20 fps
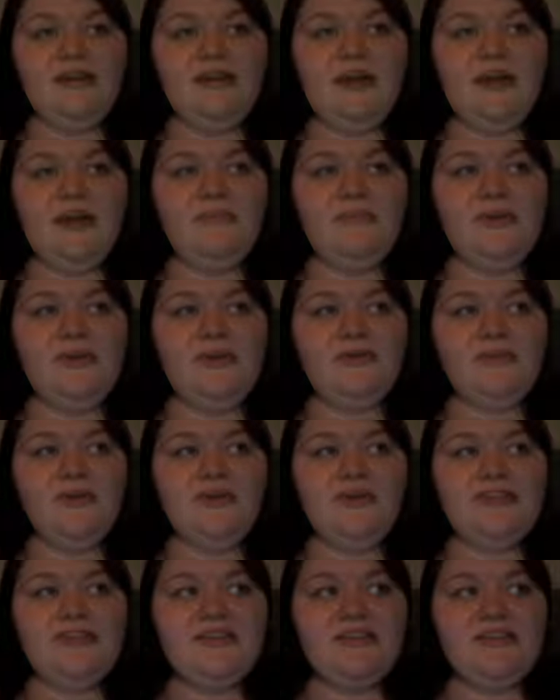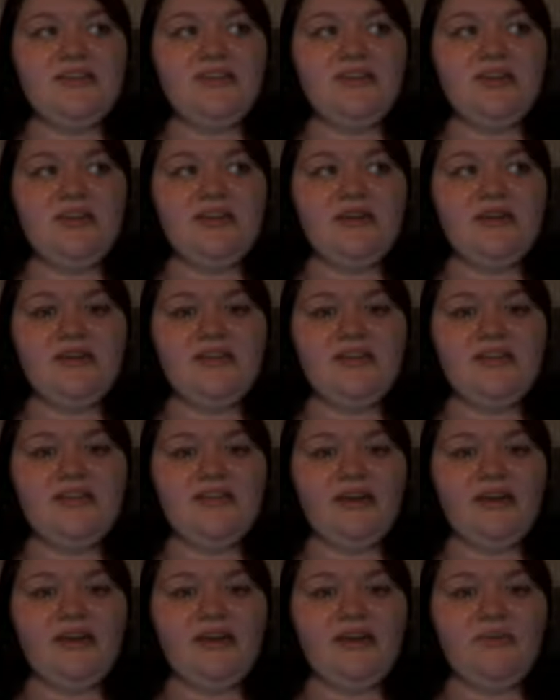I made the right decision in not
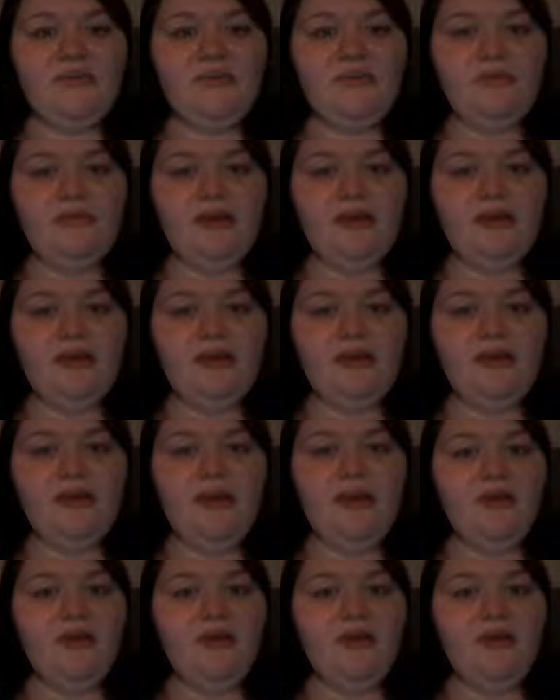telling everybody.